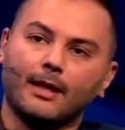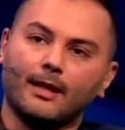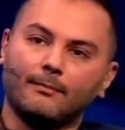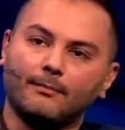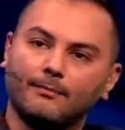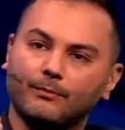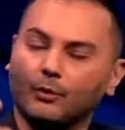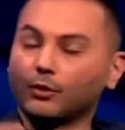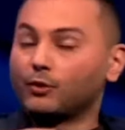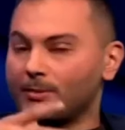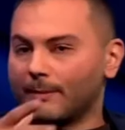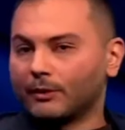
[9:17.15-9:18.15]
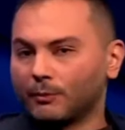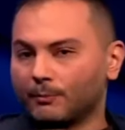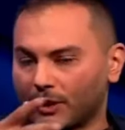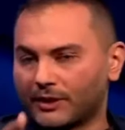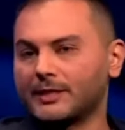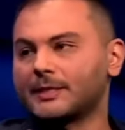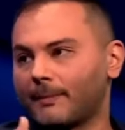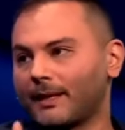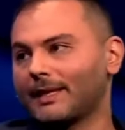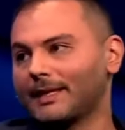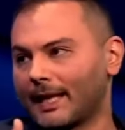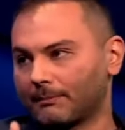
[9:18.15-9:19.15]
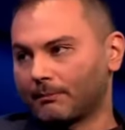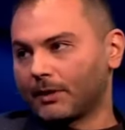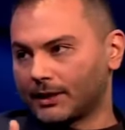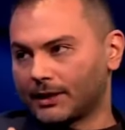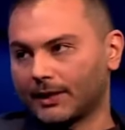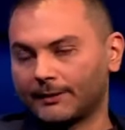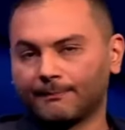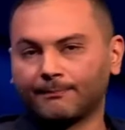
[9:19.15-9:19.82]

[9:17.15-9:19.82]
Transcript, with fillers: or to be able to participate in that market.